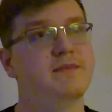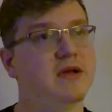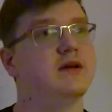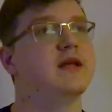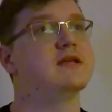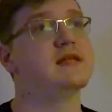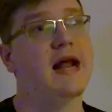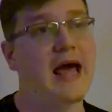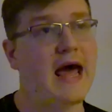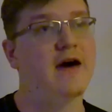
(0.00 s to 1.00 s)
and abilities
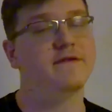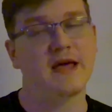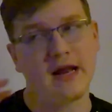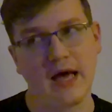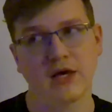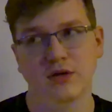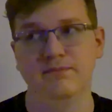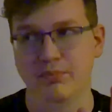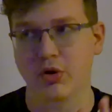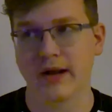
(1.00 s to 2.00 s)
that I have that I could
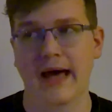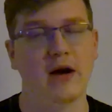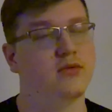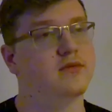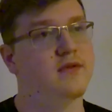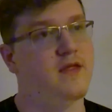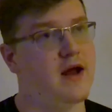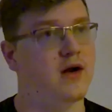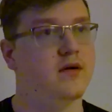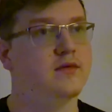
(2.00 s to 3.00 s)
put out
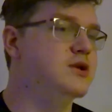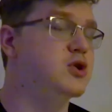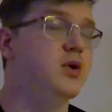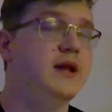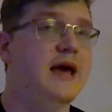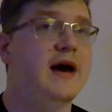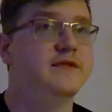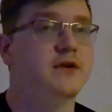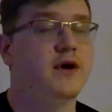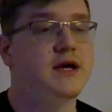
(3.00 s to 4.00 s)
there. Shortly
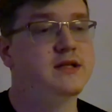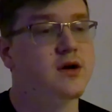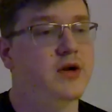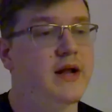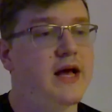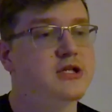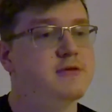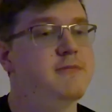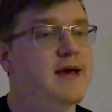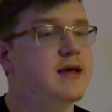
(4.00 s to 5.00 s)
after I started
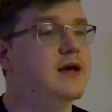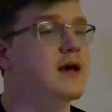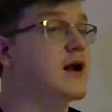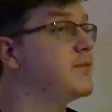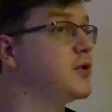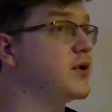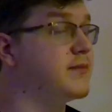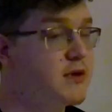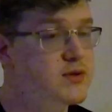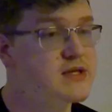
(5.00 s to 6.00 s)
actually making and
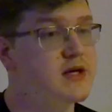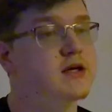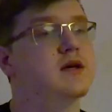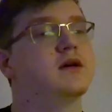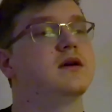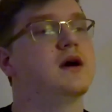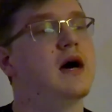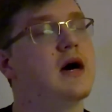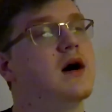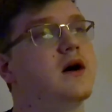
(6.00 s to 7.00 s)
uploading music
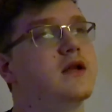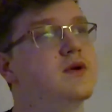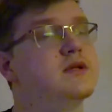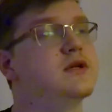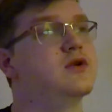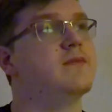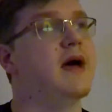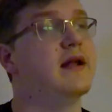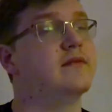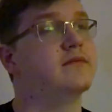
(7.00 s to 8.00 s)
uh, on YouTube,
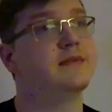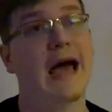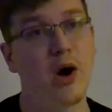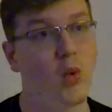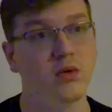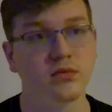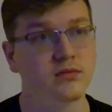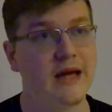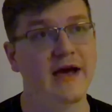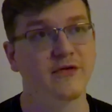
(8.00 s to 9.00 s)
and now
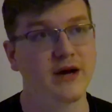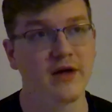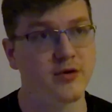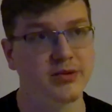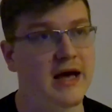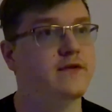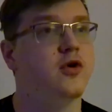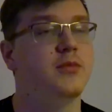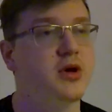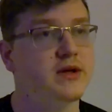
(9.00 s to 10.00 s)
every other
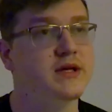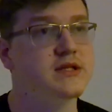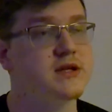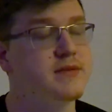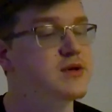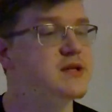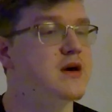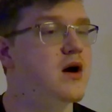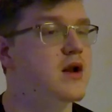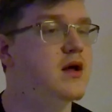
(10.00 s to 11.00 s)
platform you can listen to
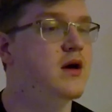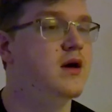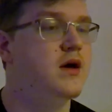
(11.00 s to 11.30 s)
music on,